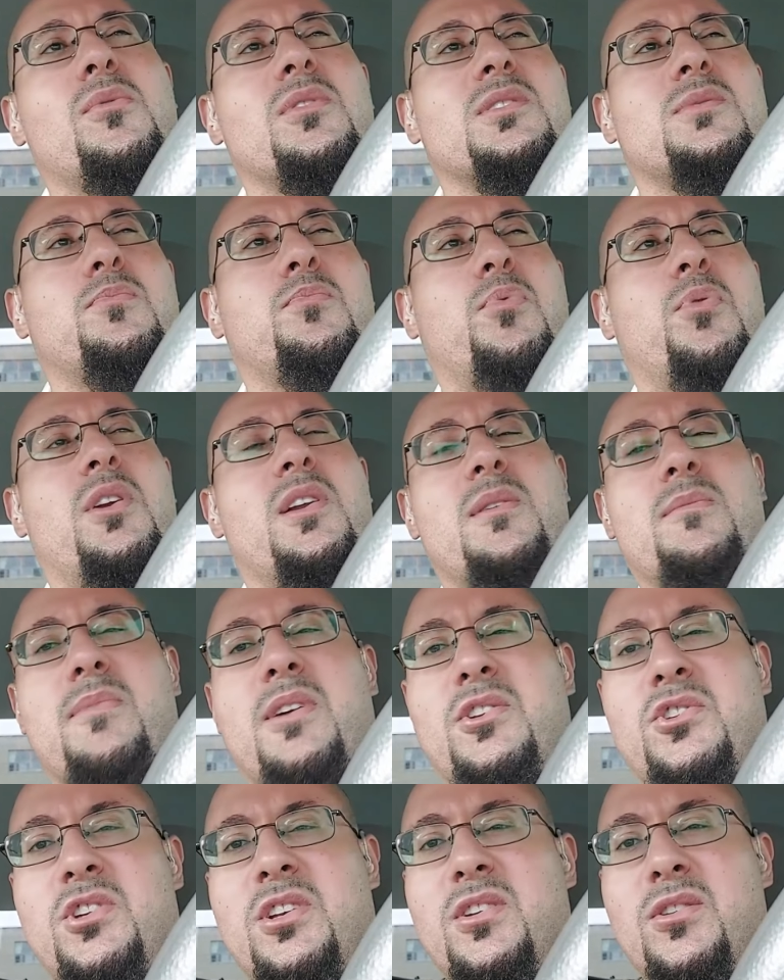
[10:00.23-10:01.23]
was pretty
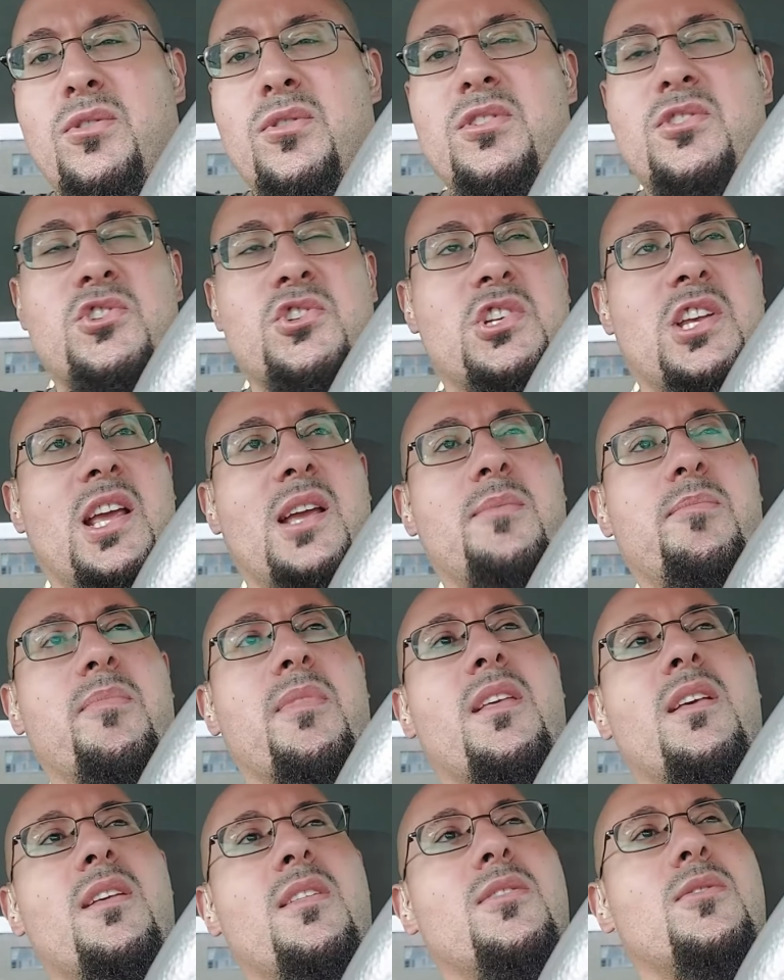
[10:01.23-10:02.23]
much in good shape.
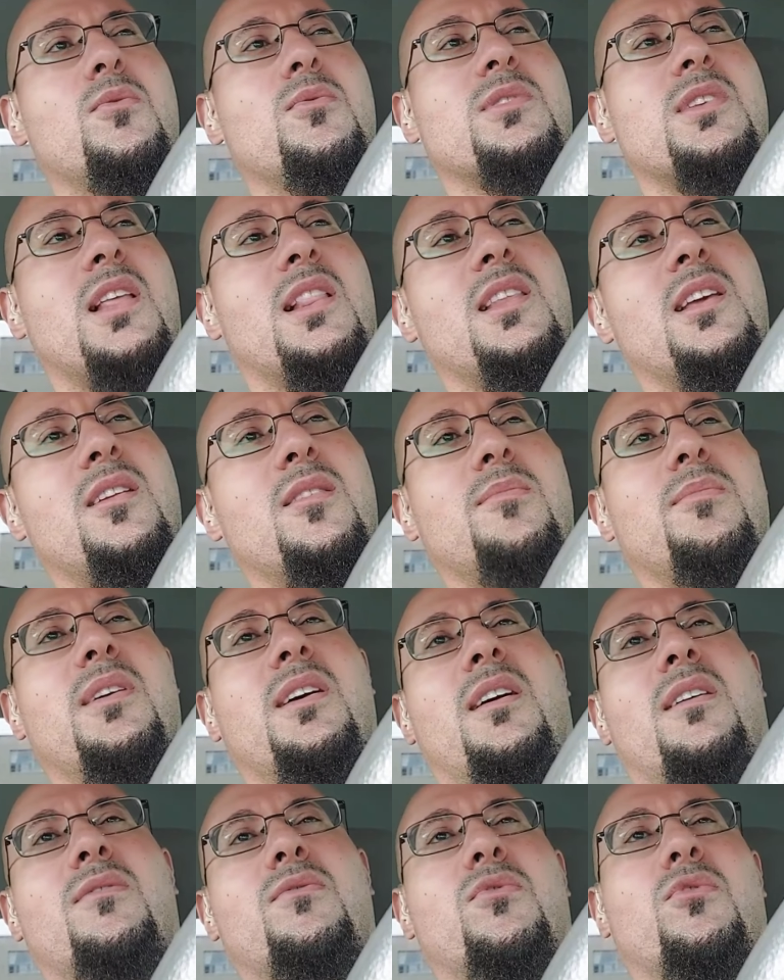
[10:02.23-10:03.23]
There was a little
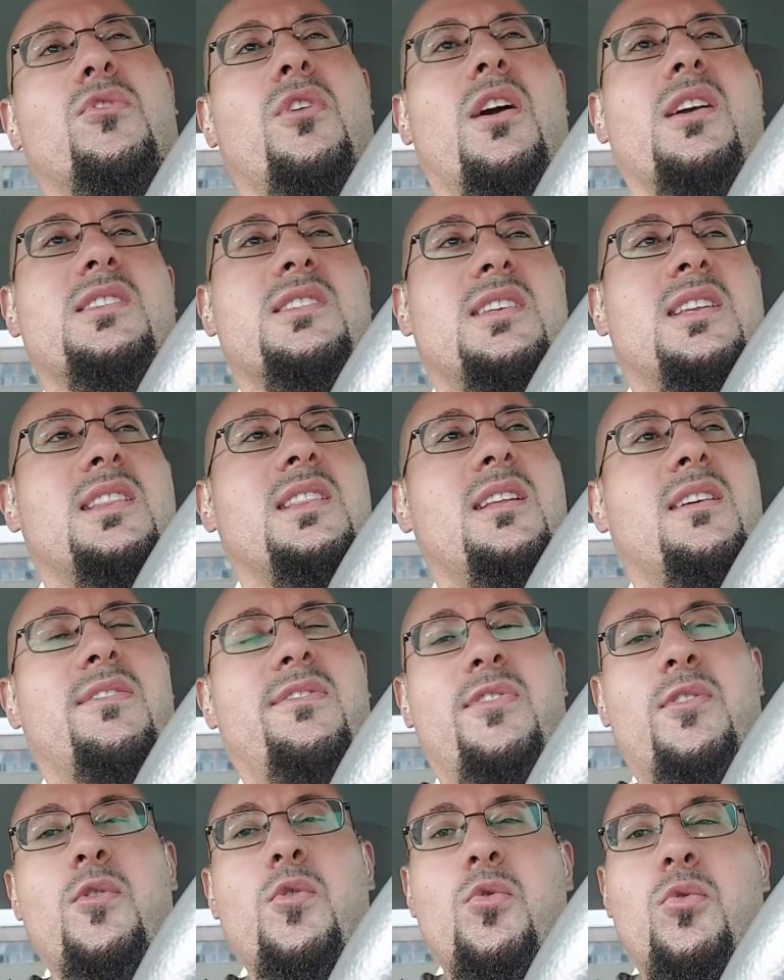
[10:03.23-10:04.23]
bit of rust in the
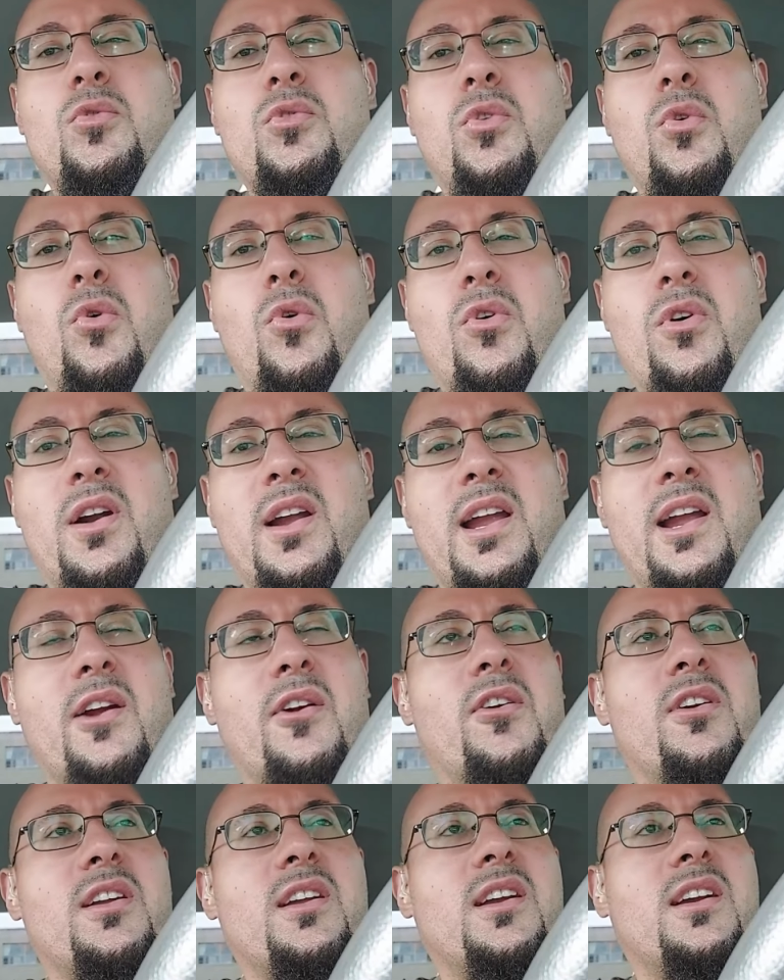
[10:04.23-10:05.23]
fuel door
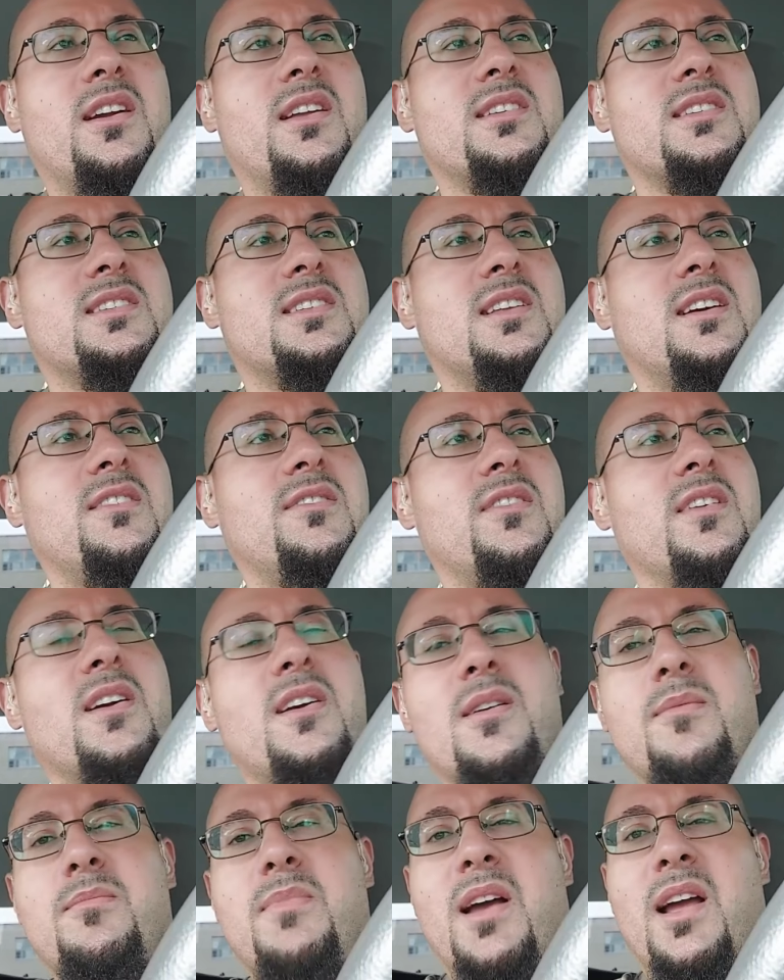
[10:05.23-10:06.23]
area and stuff,
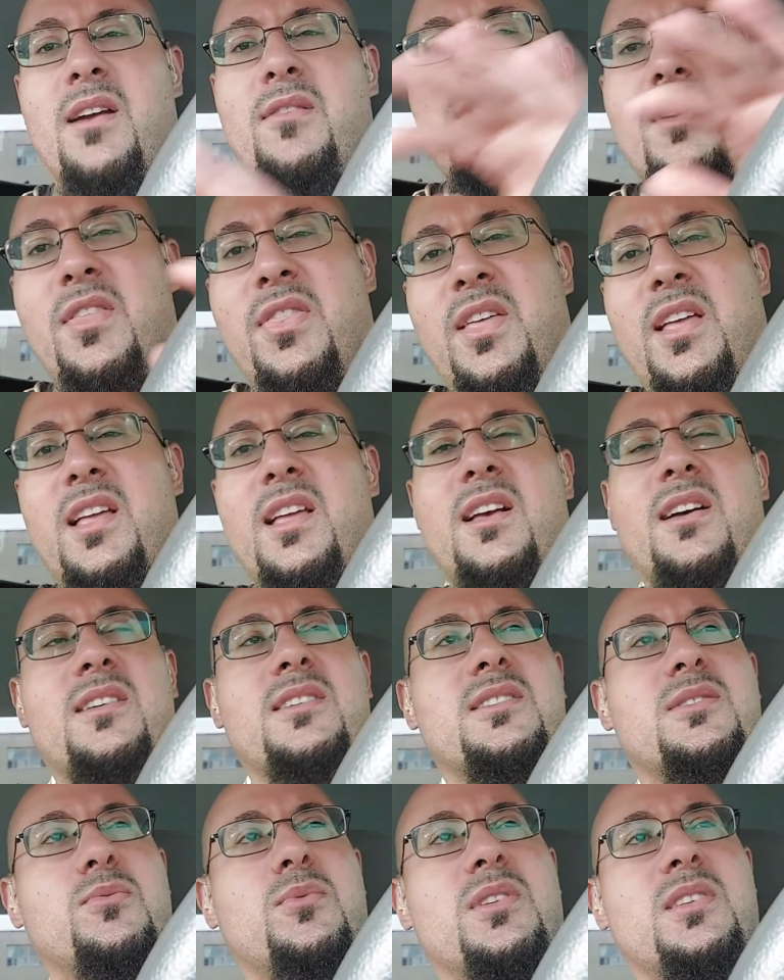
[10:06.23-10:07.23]
but everything
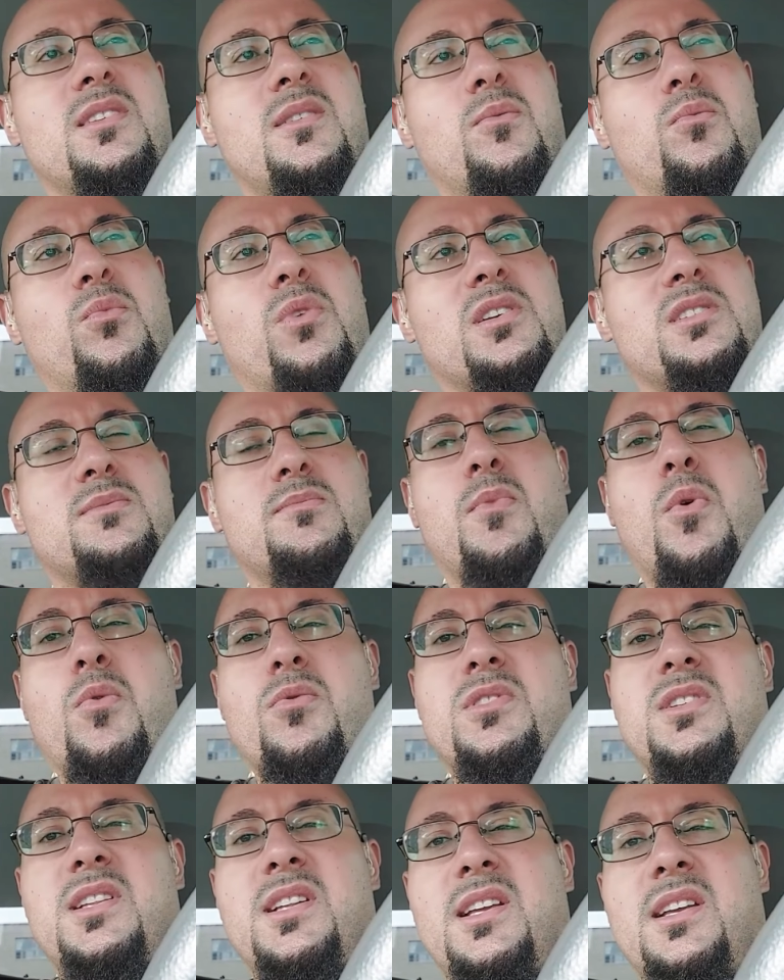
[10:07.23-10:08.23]
else was
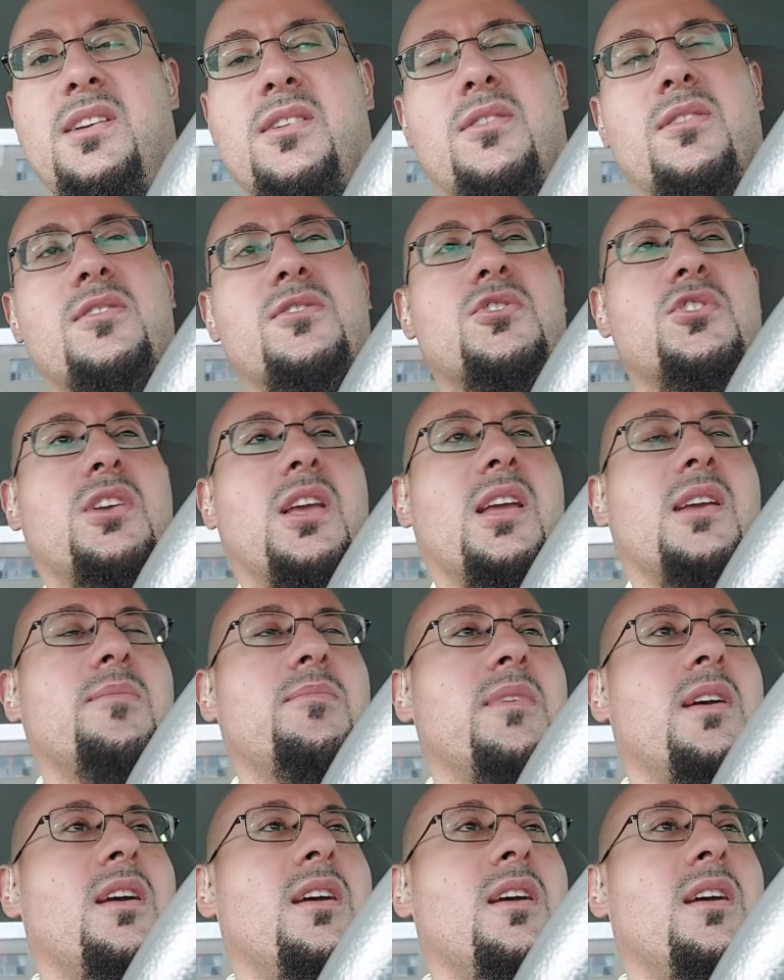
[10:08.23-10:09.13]
mostly in good shape.